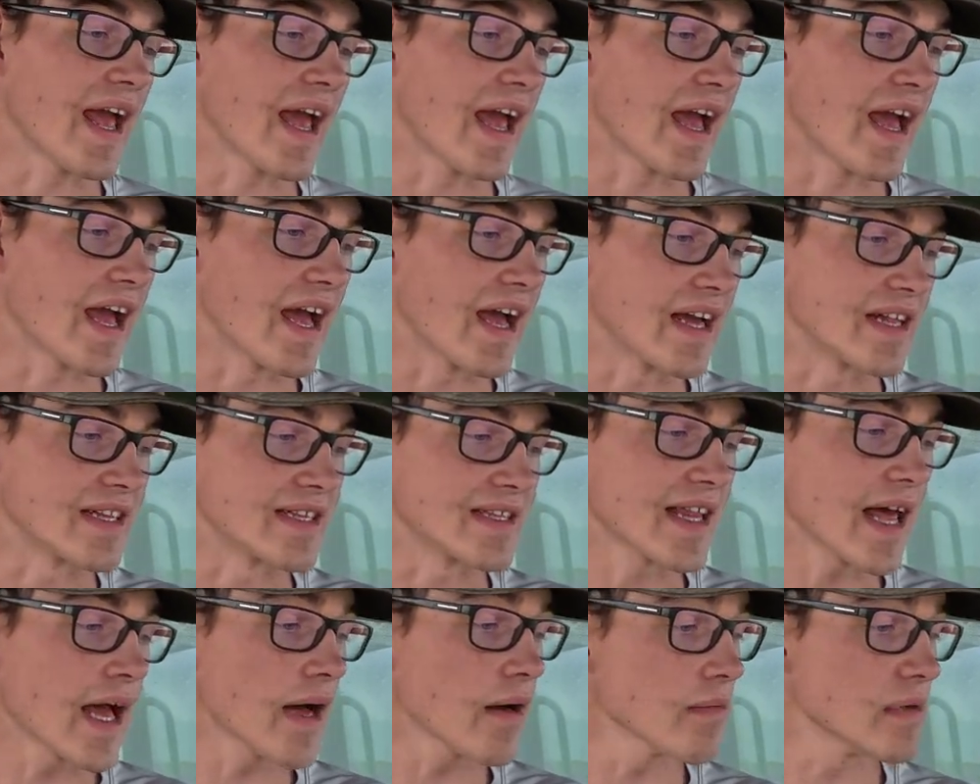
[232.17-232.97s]

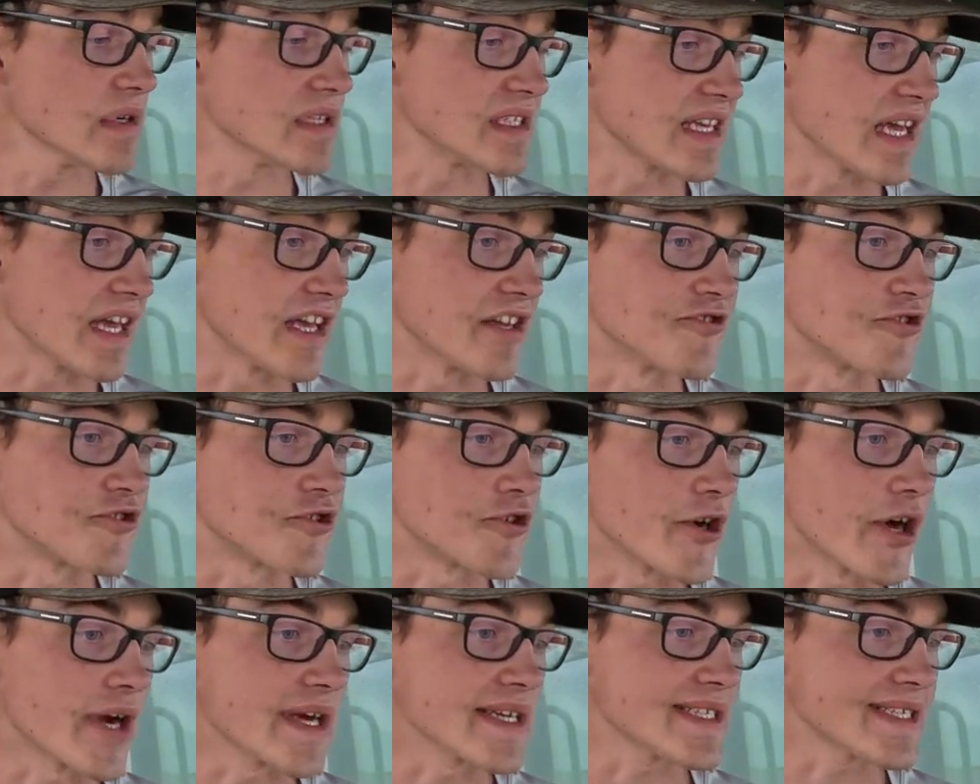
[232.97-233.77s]
and that was
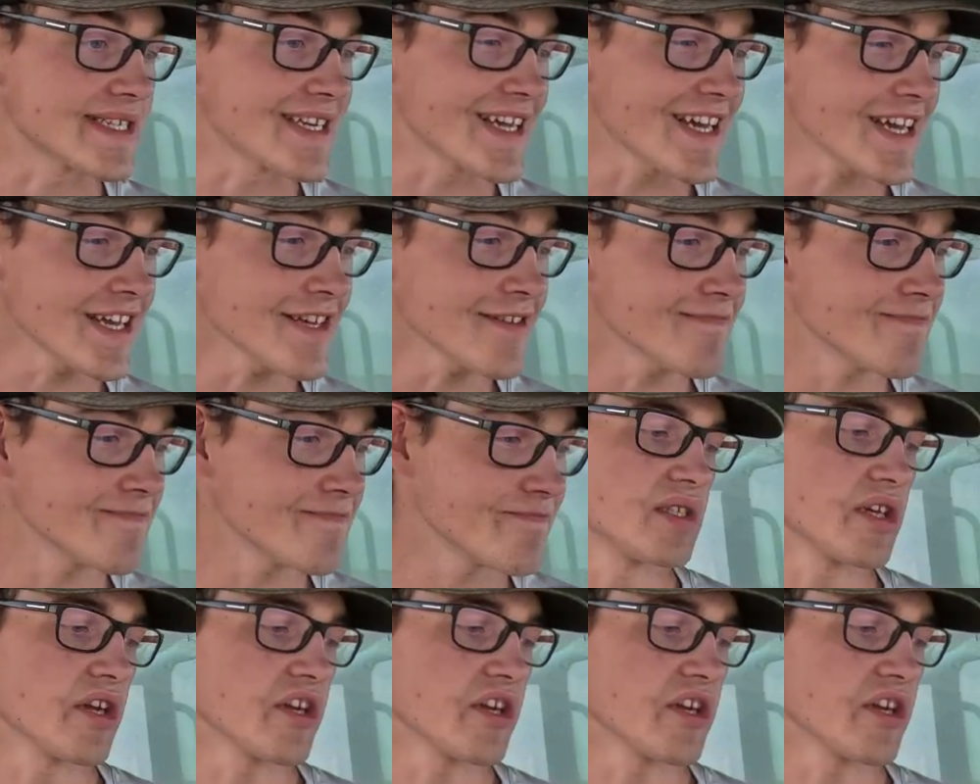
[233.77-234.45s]
interesting.